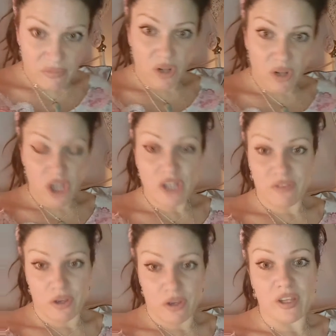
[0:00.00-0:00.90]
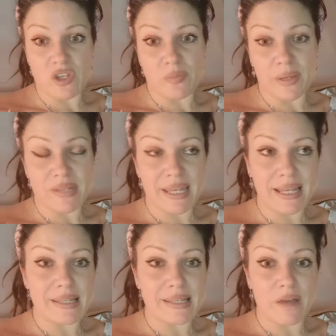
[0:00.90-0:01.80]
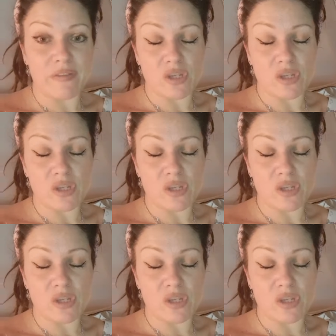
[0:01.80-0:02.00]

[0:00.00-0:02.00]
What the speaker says: learned a few things, she'd be able to heal herself